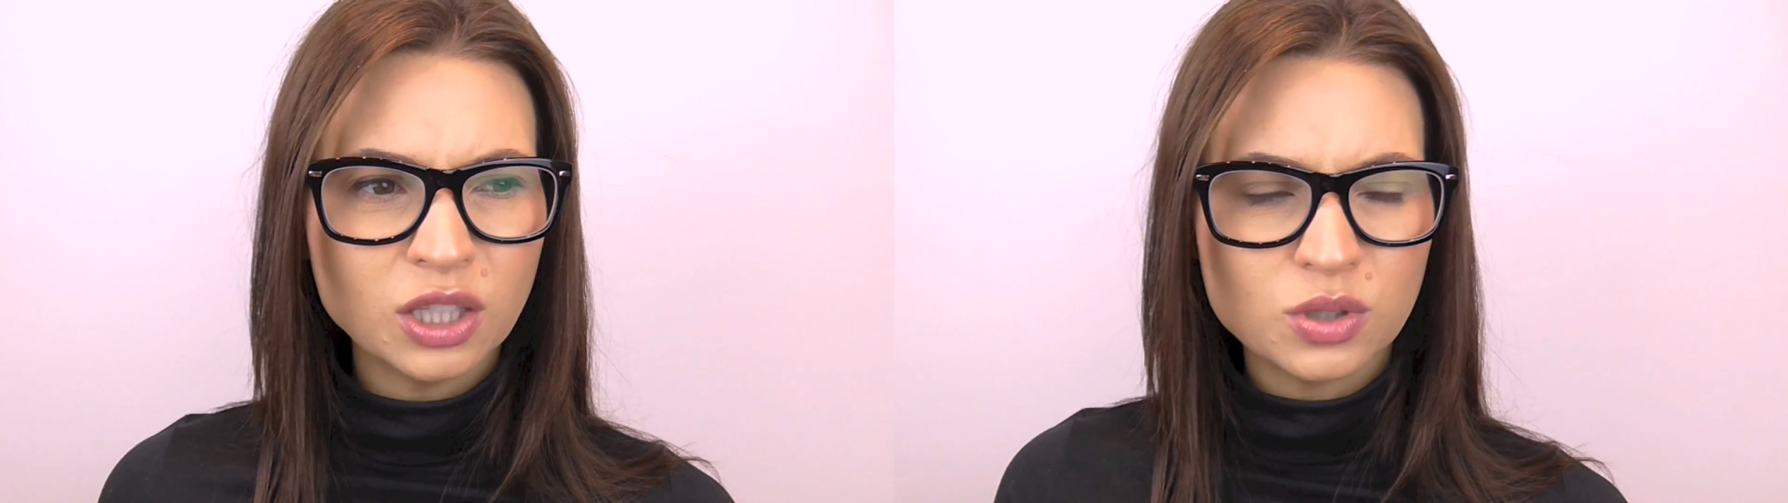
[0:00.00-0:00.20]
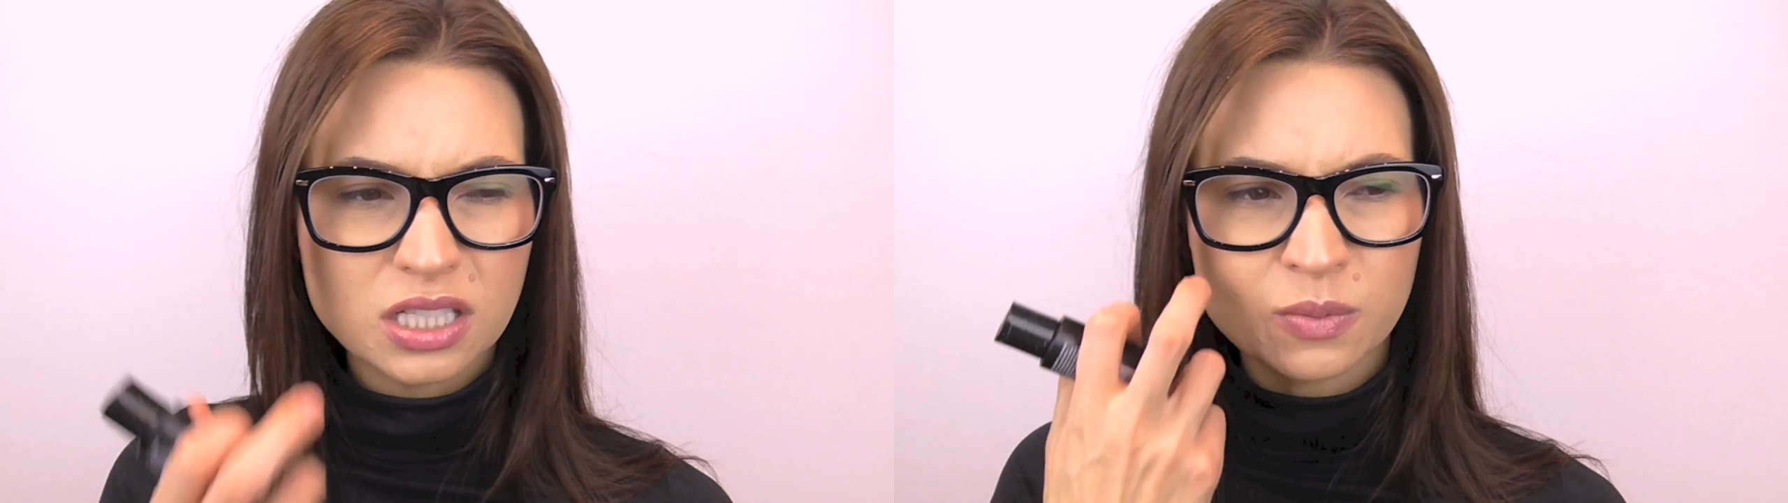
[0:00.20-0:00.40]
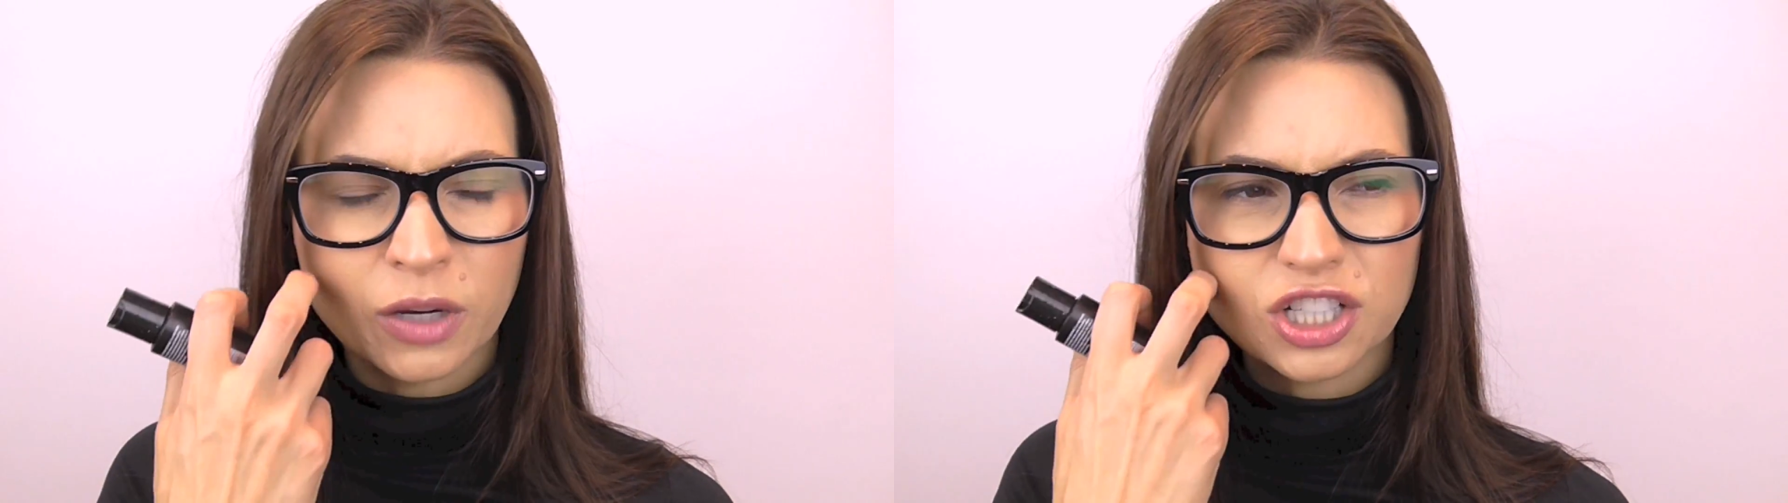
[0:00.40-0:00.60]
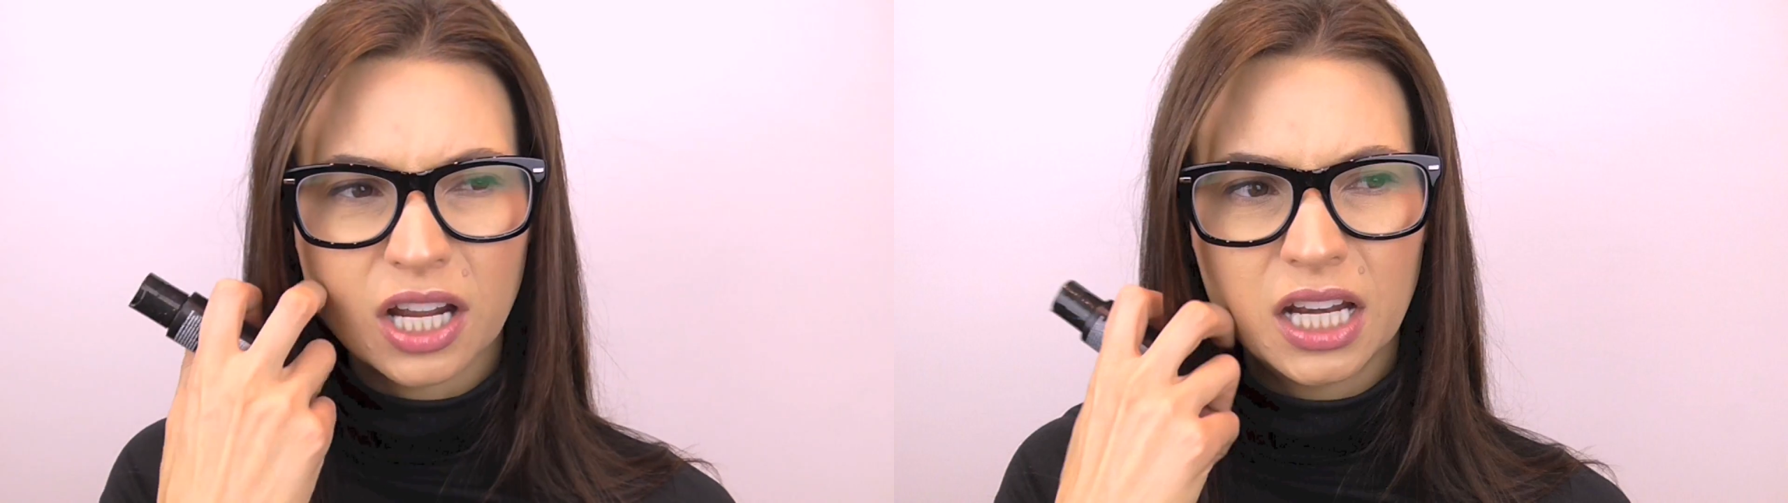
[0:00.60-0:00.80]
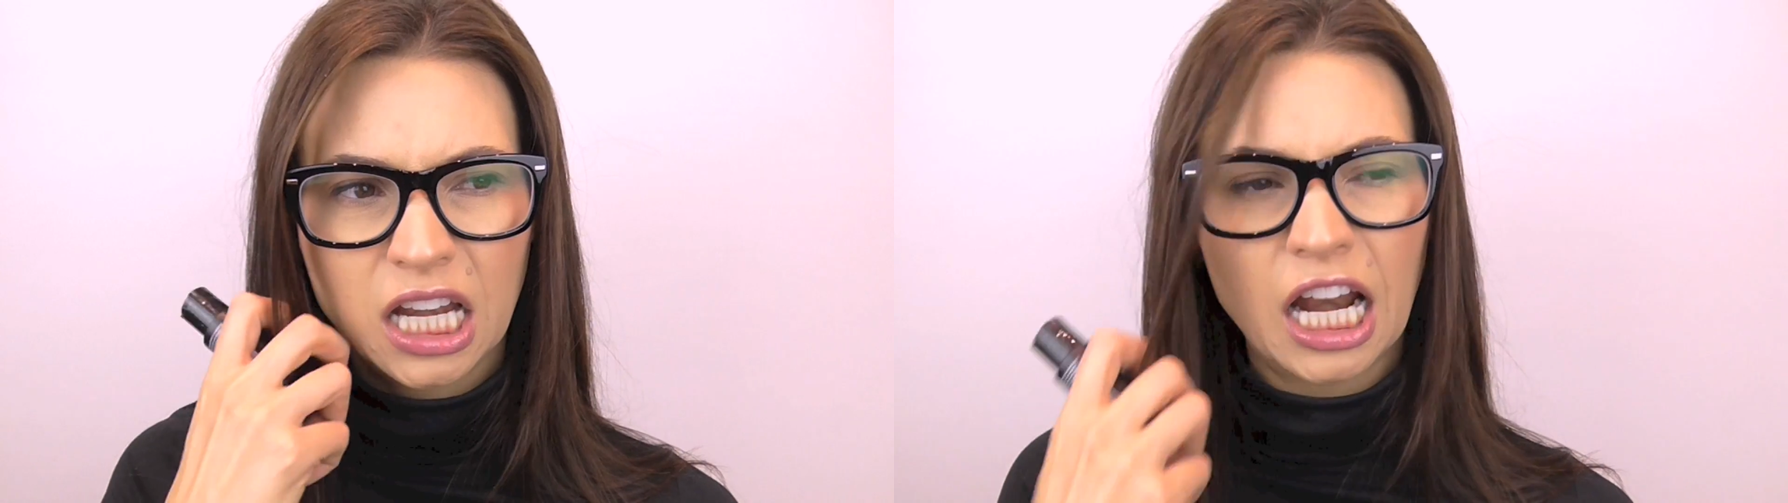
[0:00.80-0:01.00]
use this much
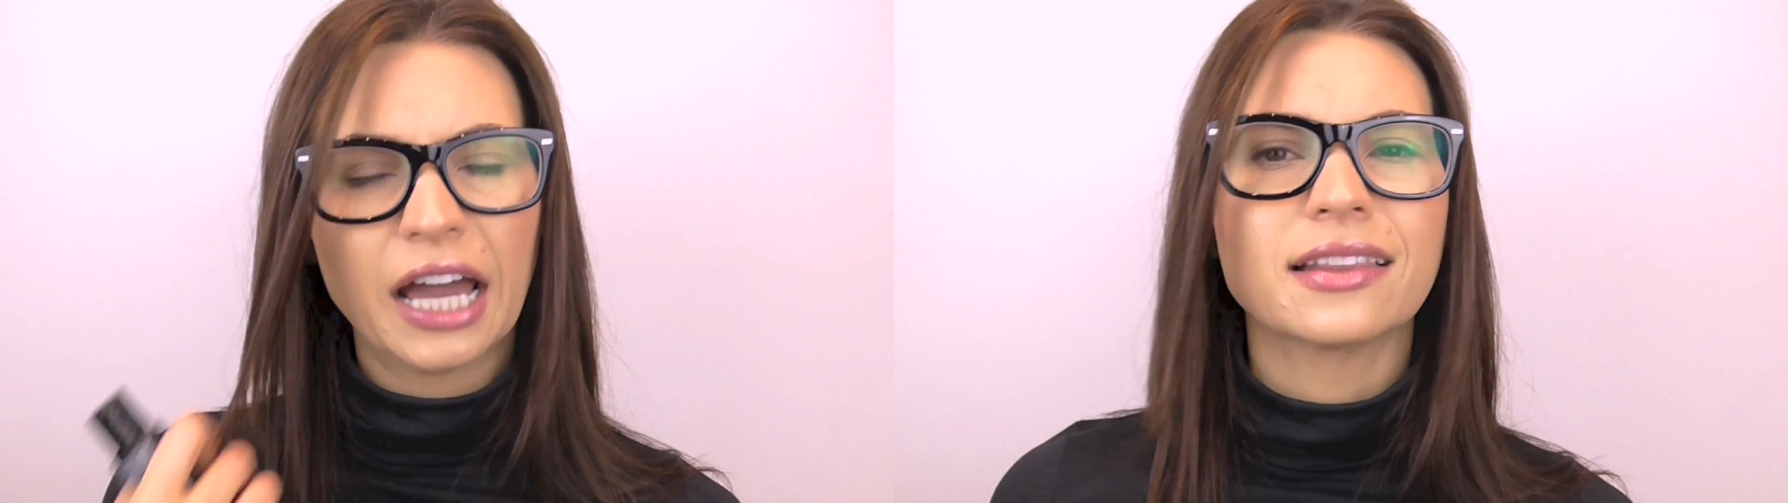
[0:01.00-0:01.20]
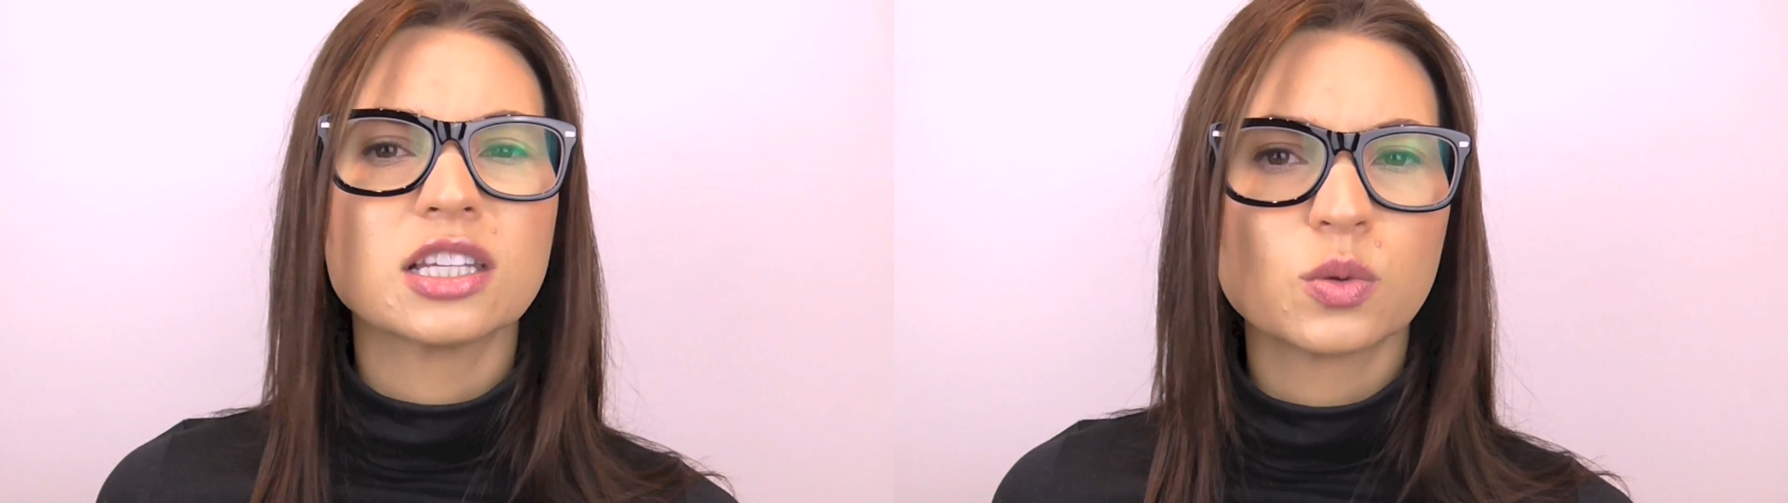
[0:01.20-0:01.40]
at night.